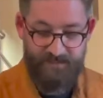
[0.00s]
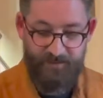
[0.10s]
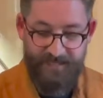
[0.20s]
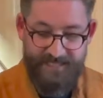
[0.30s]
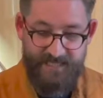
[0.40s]
So
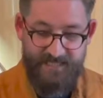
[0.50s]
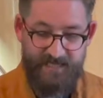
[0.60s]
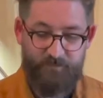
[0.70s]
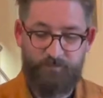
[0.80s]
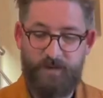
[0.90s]
this is
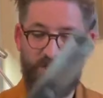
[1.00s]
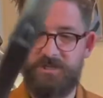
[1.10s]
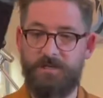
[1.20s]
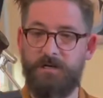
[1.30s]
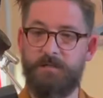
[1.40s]
the
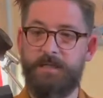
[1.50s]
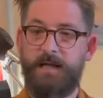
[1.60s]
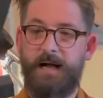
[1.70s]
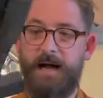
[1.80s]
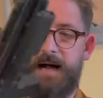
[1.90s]
original
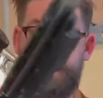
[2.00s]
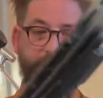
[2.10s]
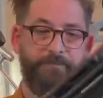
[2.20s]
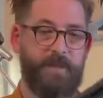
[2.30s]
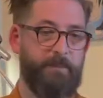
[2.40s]

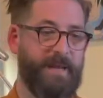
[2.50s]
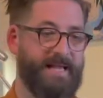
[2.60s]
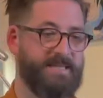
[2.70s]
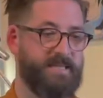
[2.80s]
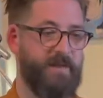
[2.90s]

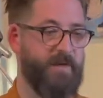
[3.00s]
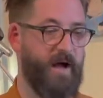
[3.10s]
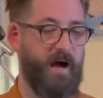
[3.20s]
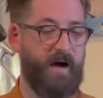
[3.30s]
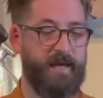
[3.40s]
blaster
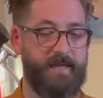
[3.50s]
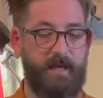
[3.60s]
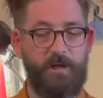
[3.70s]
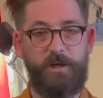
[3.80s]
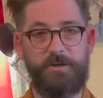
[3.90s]
that I
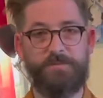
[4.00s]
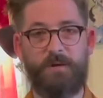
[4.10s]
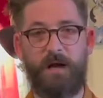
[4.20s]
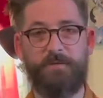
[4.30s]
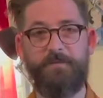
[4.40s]
used
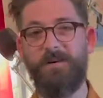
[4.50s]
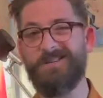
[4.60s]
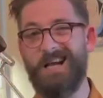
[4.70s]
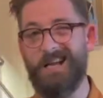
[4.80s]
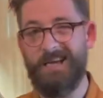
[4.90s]
when I
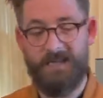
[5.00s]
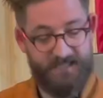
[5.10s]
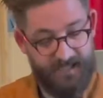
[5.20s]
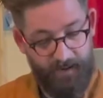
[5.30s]
first cleared.